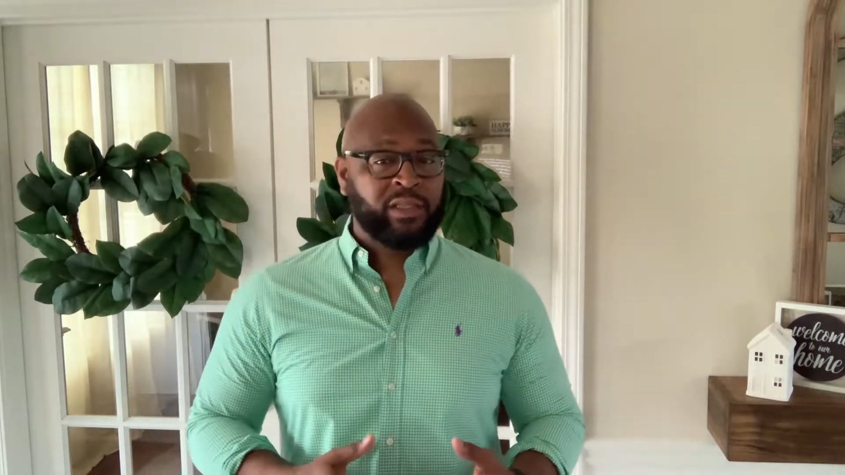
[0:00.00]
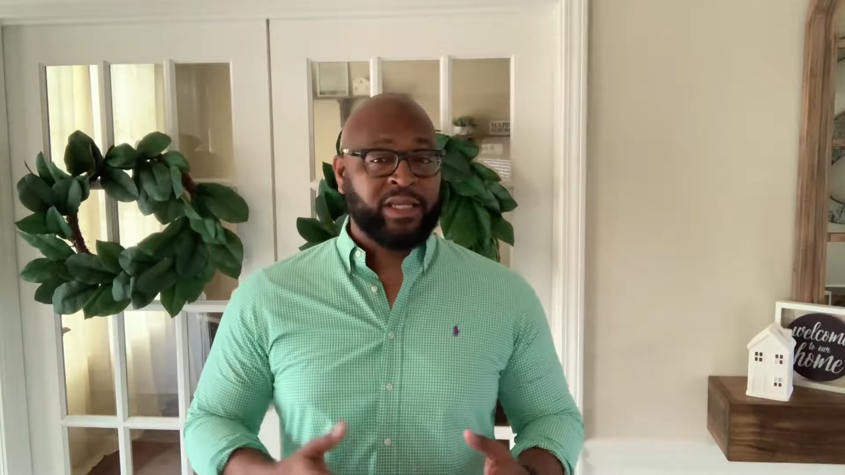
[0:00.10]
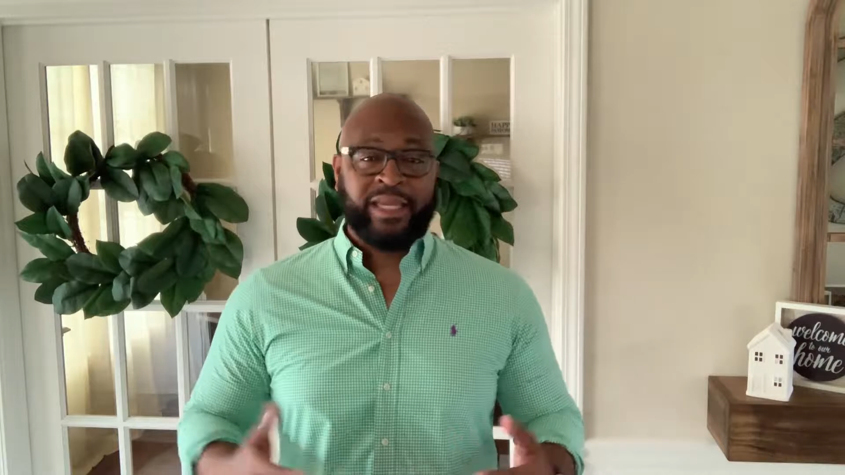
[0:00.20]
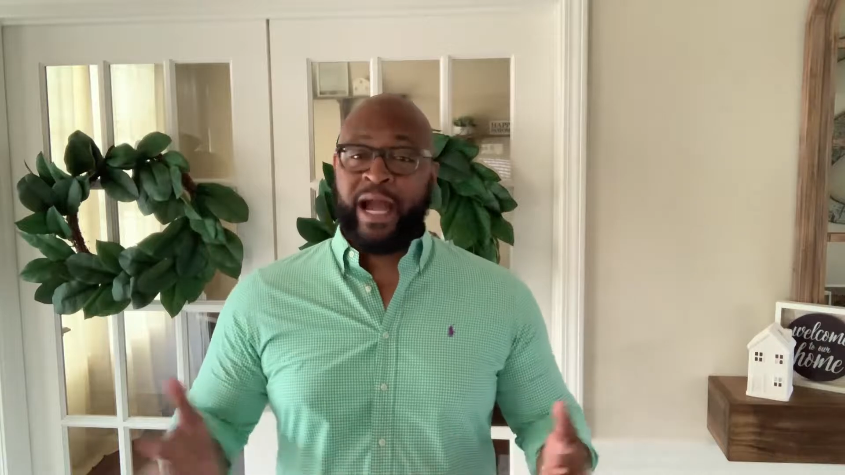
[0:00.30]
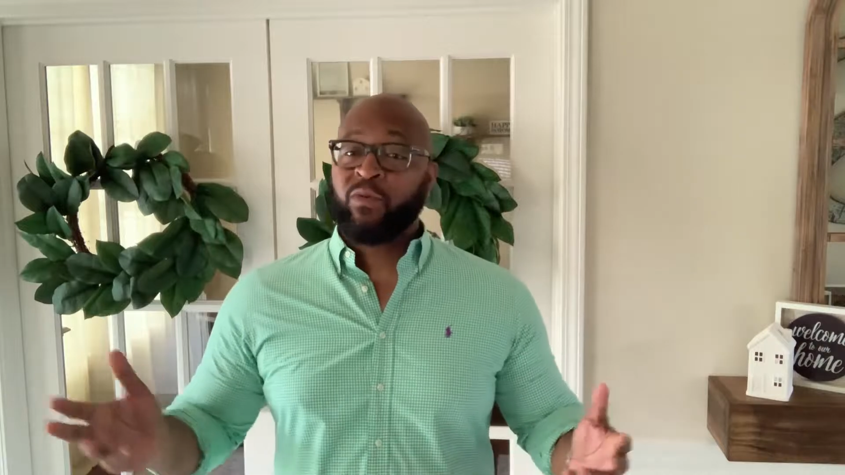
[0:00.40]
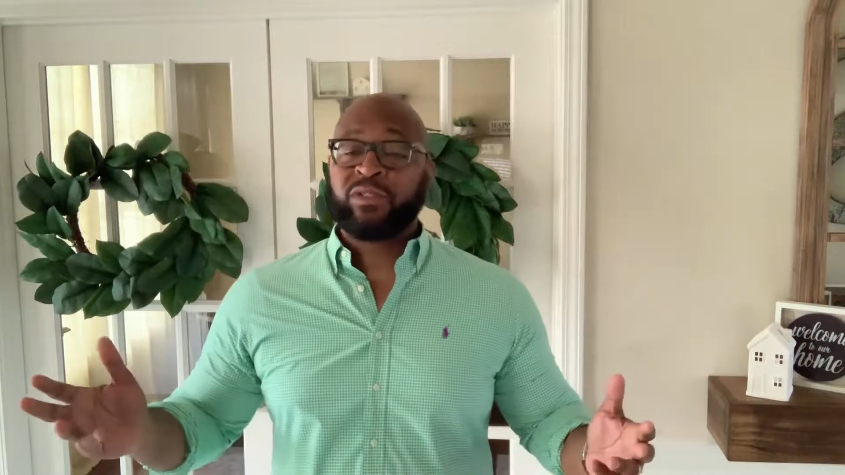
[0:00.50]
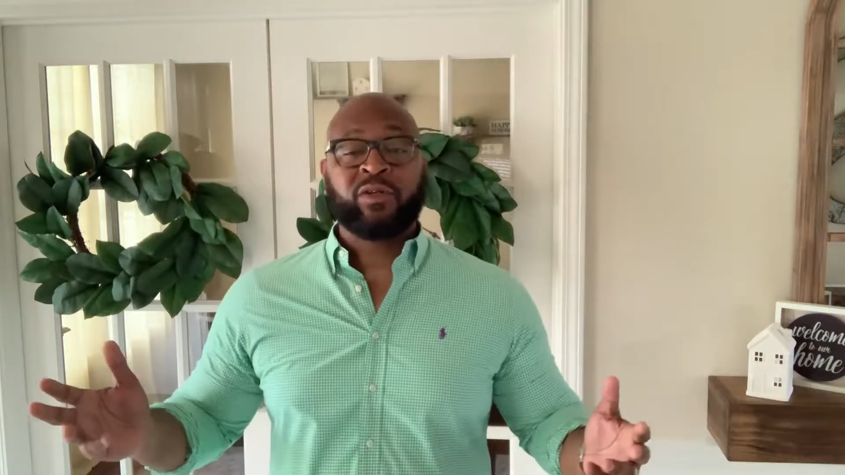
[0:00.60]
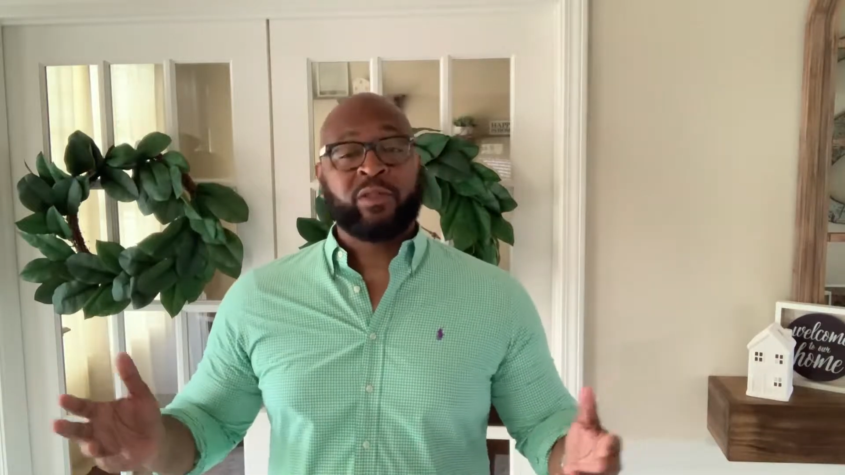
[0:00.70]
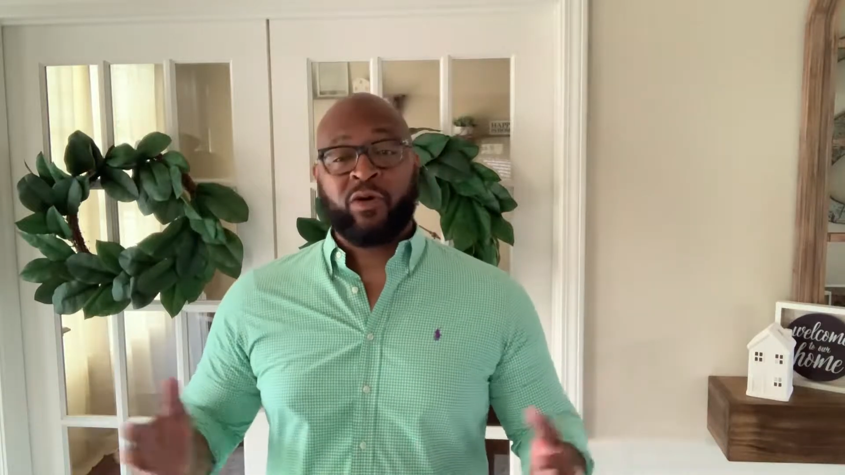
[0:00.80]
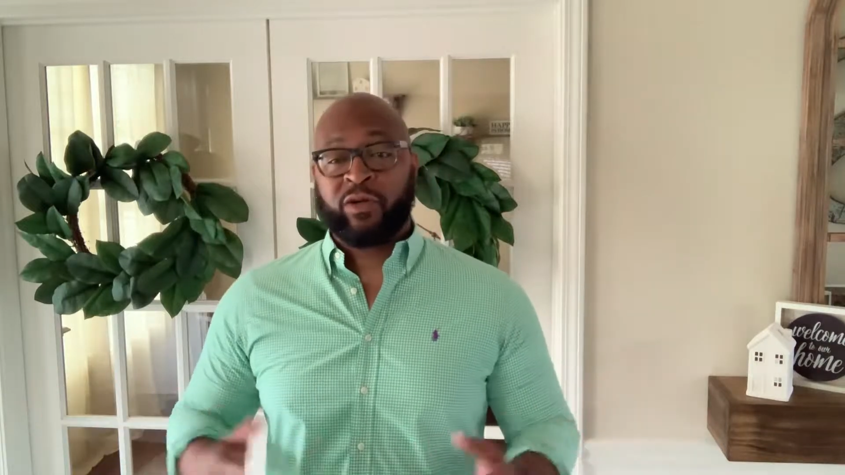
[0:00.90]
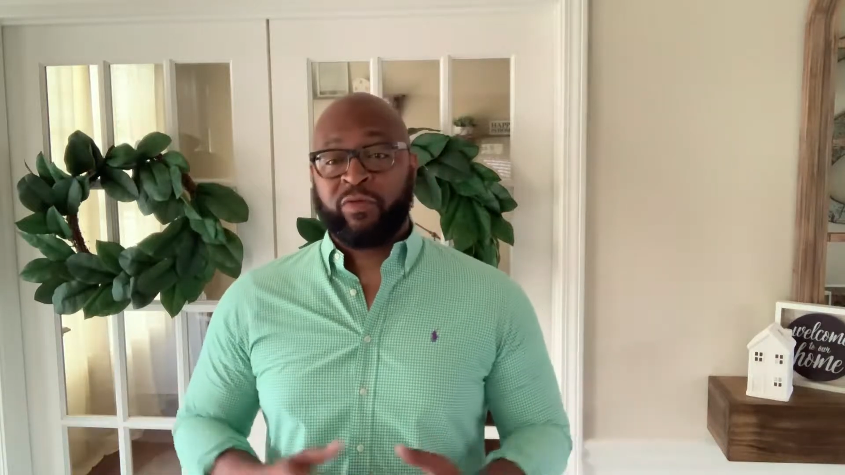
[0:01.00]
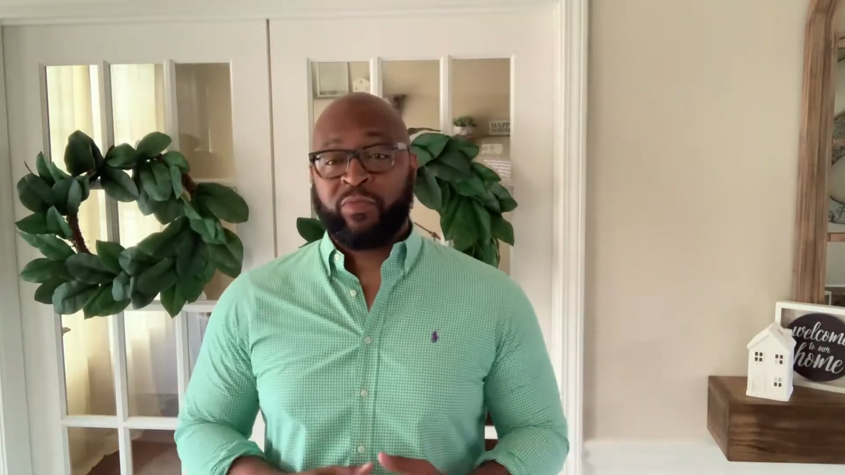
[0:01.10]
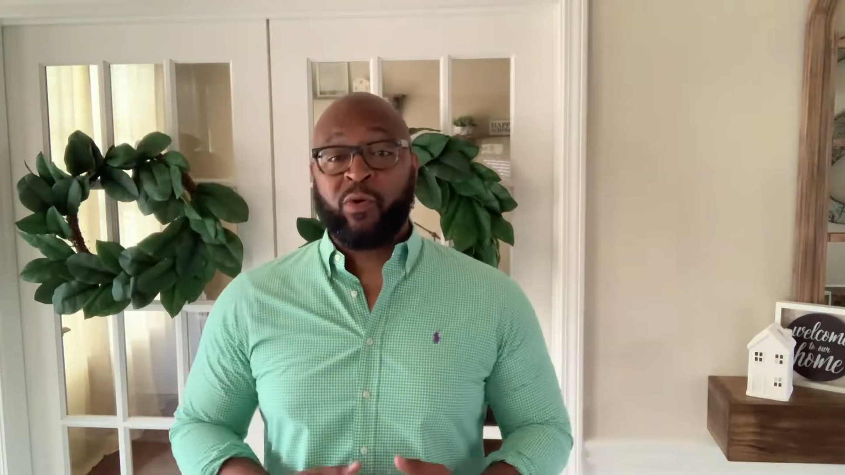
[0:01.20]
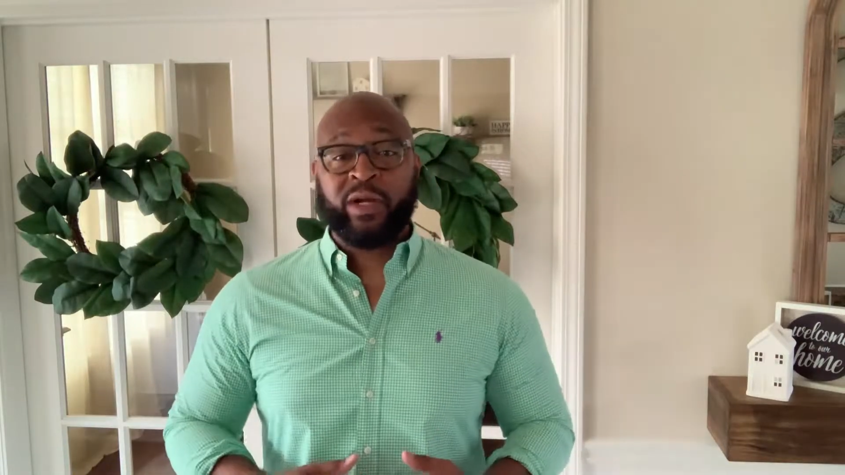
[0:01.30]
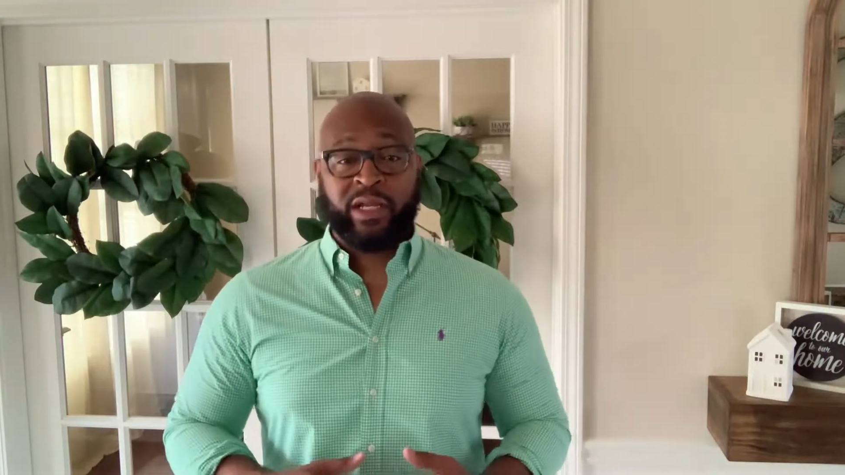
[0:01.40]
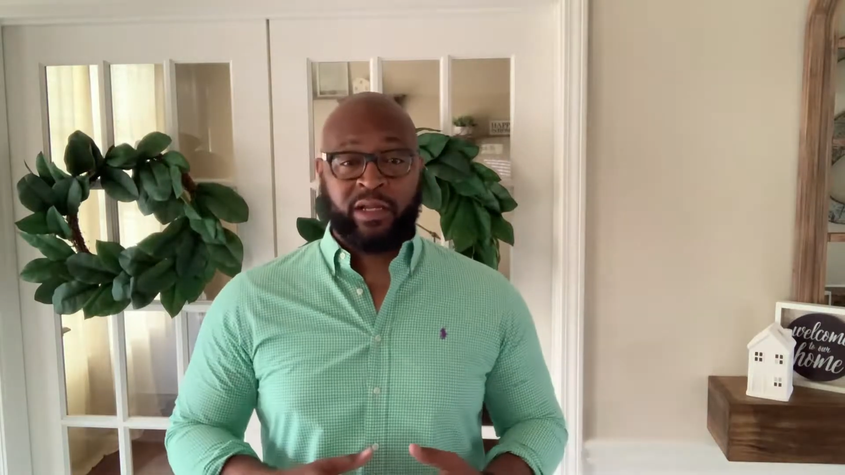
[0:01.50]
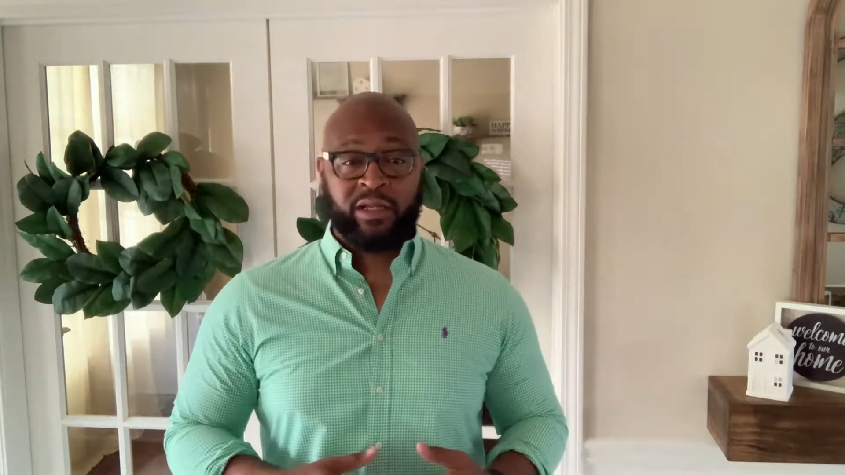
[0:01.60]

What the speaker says: the account was no longer reporting.